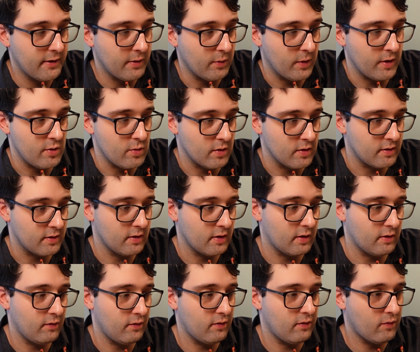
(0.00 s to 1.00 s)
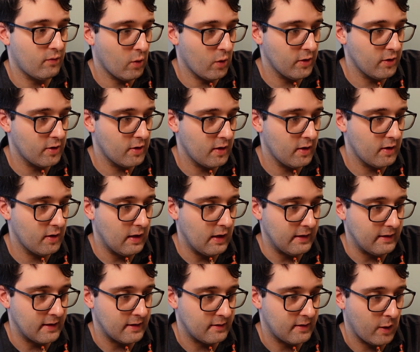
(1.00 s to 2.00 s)
which was unfortunate
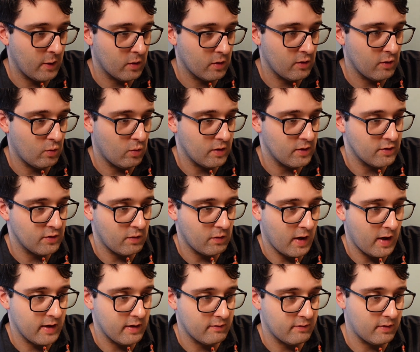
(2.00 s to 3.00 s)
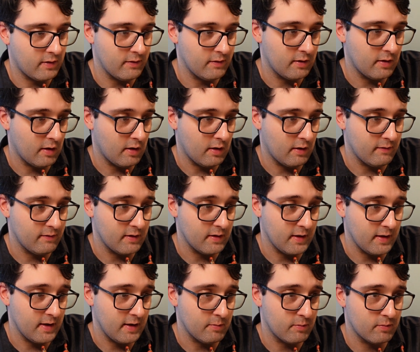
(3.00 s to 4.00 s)
that they were the ones right in front of
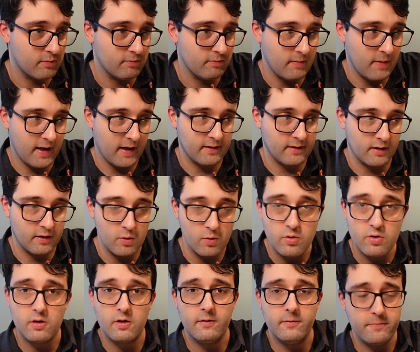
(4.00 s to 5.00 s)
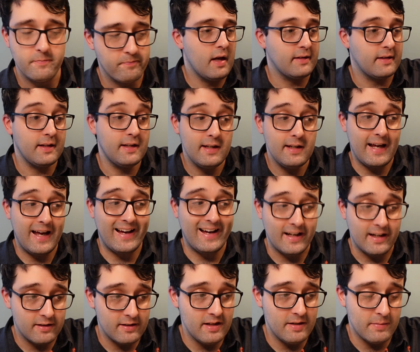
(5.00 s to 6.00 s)
the executioner, they did
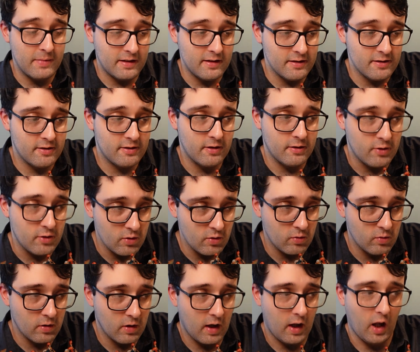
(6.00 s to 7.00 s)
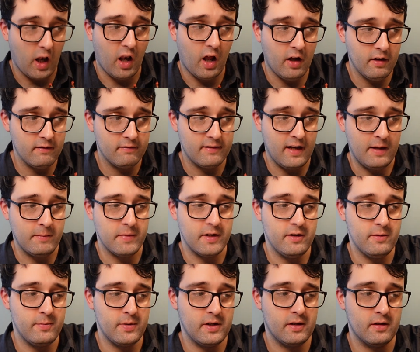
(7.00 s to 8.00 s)
actually manage to do a lot of
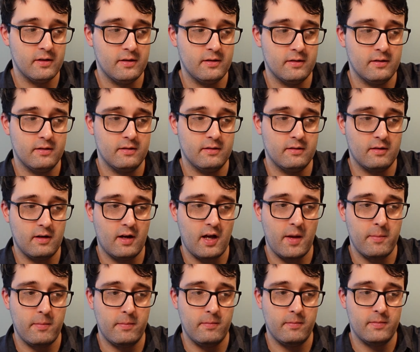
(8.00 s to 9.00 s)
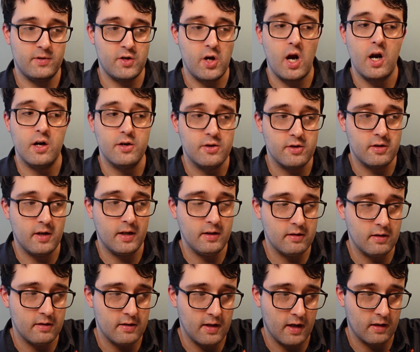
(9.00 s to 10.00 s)
damage, because I'm charged
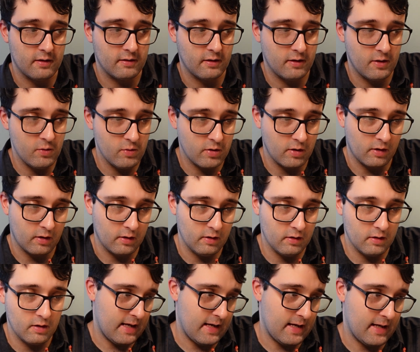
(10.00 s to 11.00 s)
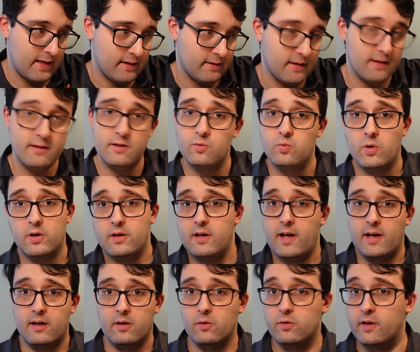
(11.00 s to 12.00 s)
into the executioner, and this is where,
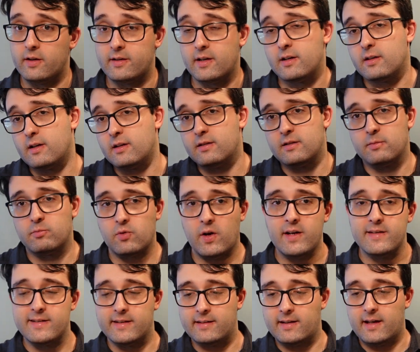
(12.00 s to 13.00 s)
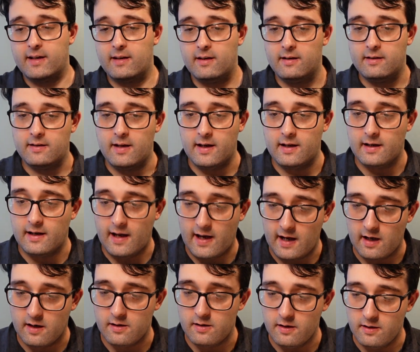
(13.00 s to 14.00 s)
yeah, it's surprising that they can
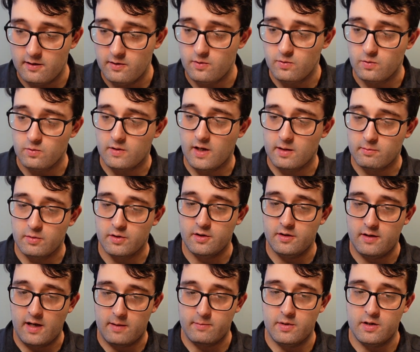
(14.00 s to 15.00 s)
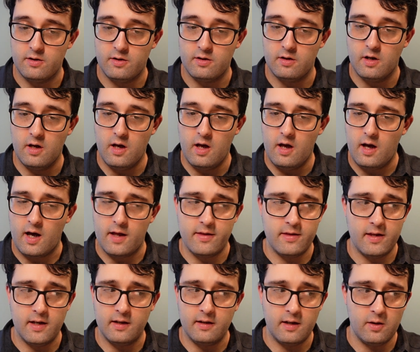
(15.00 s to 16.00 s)
actually do that much damage. I
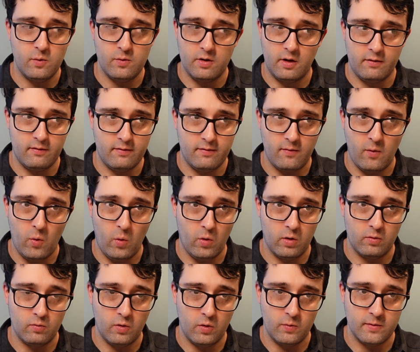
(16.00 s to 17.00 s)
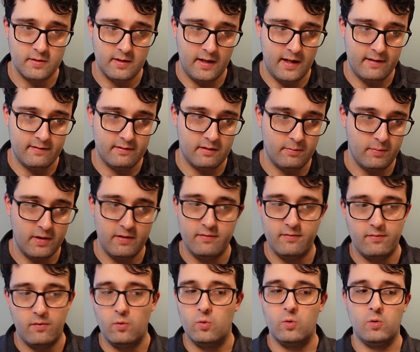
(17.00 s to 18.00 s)
think he was on 4 wounds left
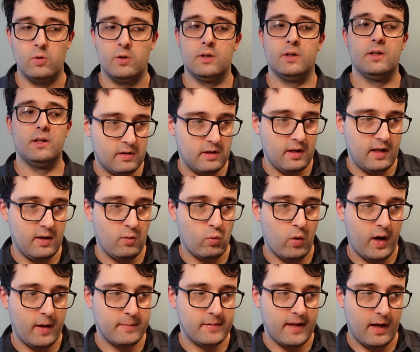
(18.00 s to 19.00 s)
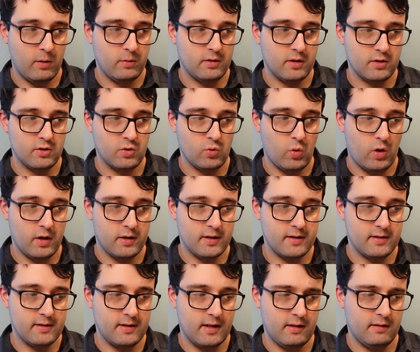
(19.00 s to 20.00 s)
before he wiped out the squad
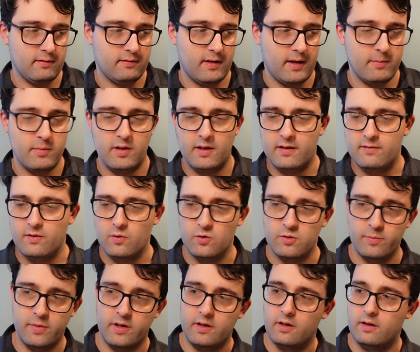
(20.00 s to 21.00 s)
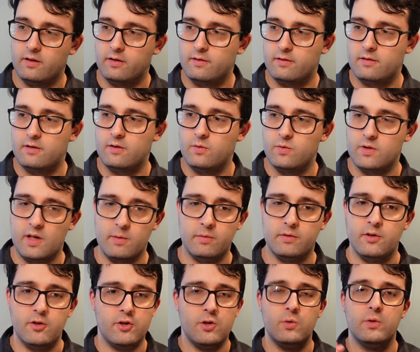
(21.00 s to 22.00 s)
itself. I believe it was because he was able
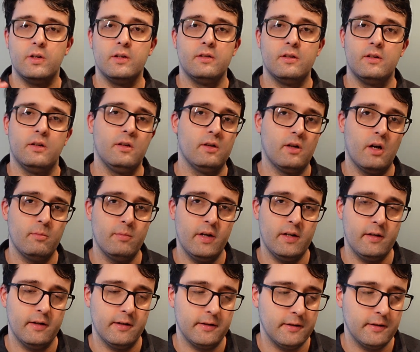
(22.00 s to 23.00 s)
to shoot into the combat